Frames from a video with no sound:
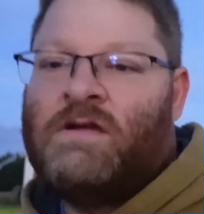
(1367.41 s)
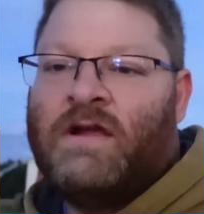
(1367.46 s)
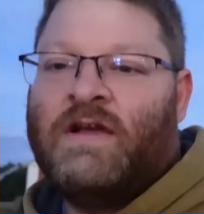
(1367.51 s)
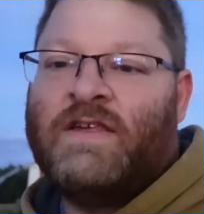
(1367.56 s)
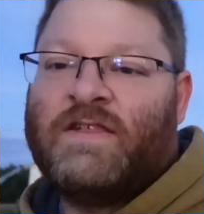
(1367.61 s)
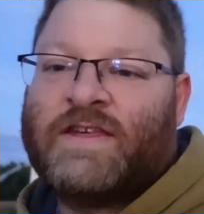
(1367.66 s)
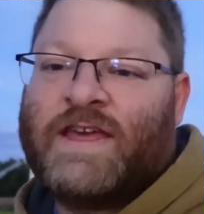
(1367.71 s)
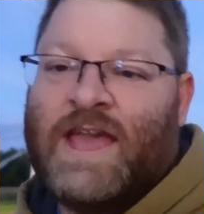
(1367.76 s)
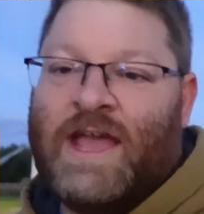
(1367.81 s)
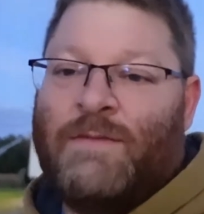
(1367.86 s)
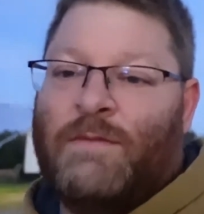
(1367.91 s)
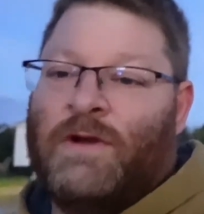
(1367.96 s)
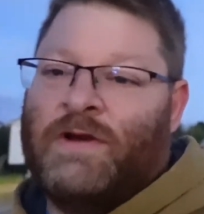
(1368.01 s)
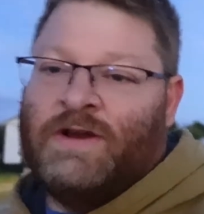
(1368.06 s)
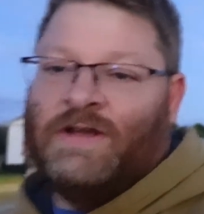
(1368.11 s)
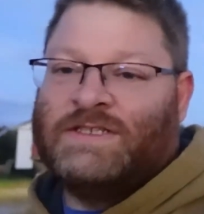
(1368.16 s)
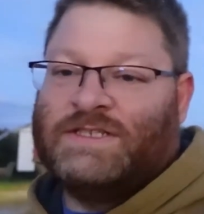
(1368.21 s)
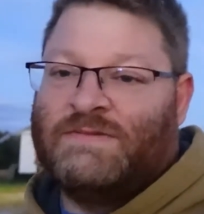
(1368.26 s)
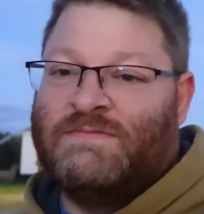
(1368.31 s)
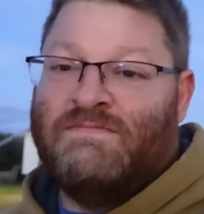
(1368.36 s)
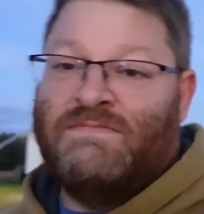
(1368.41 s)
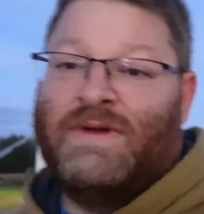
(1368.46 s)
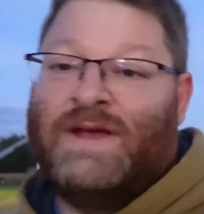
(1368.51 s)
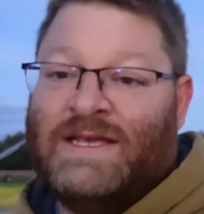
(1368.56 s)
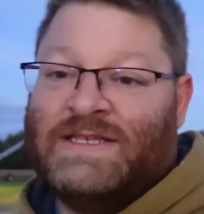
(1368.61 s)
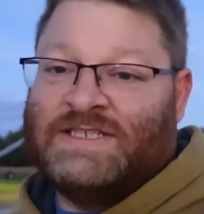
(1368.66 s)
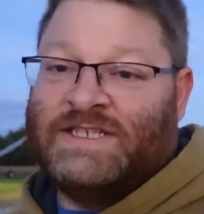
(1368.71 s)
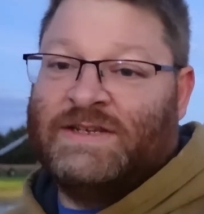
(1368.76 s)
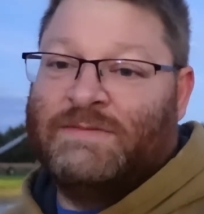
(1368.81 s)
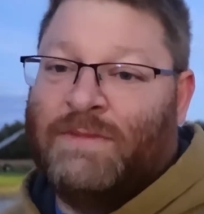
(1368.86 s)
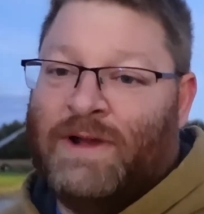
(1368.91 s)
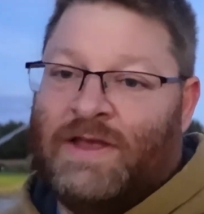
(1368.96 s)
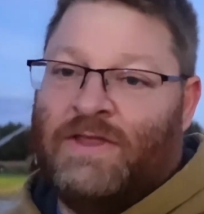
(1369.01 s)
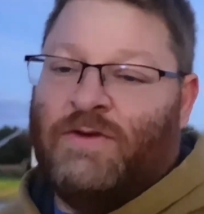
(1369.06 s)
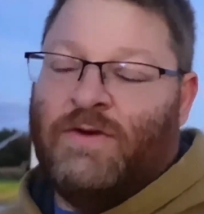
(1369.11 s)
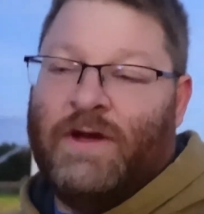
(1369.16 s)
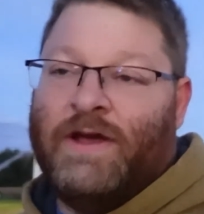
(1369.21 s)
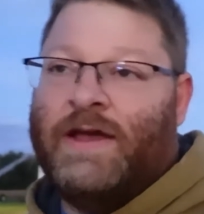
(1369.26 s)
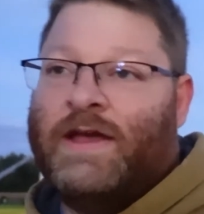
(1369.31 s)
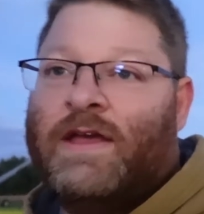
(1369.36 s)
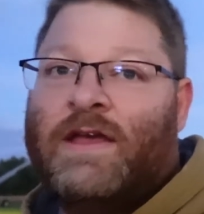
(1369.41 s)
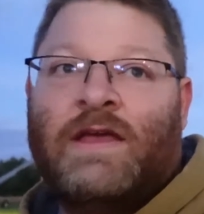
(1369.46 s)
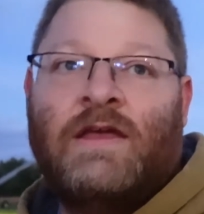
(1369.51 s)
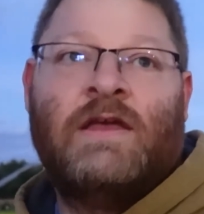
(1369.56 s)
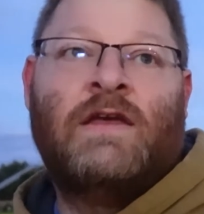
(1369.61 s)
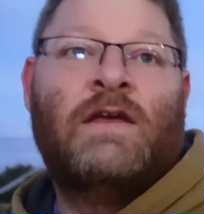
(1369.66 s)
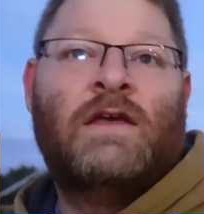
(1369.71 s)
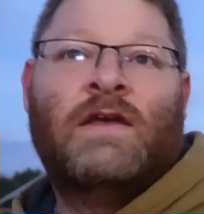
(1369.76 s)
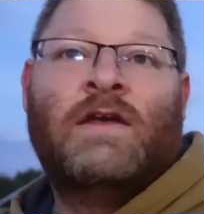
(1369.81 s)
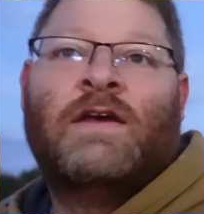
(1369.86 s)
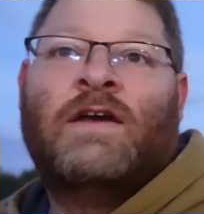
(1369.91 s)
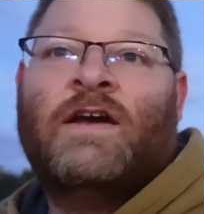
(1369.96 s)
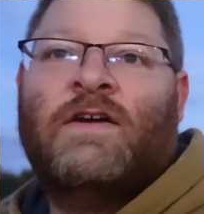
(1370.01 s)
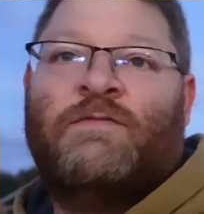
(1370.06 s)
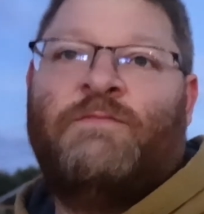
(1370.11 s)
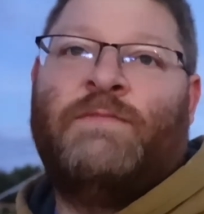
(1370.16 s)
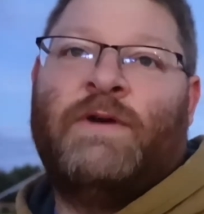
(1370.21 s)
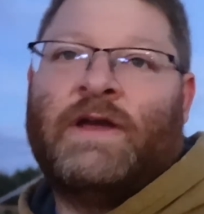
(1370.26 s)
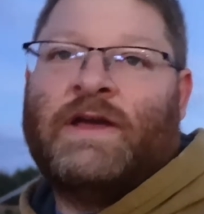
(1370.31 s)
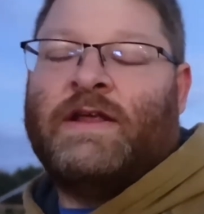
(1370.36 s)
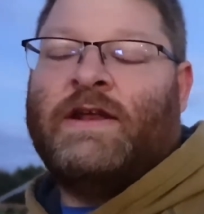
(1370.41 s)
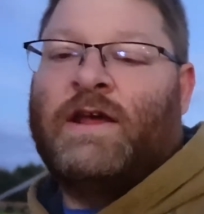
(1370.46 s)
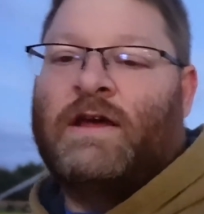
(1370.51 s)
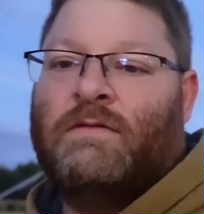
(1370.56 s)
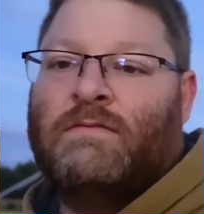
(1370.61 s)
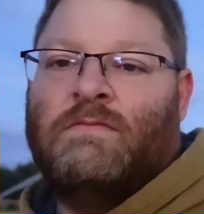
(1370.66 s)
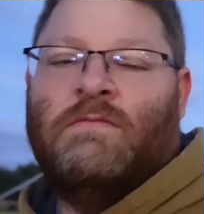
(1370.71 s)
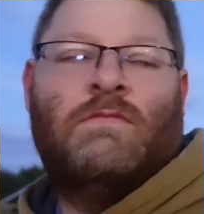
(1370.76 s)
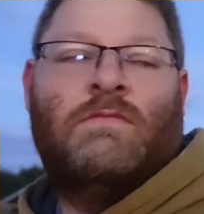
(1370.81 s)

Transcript: This camera does amazing, by the way, of picking up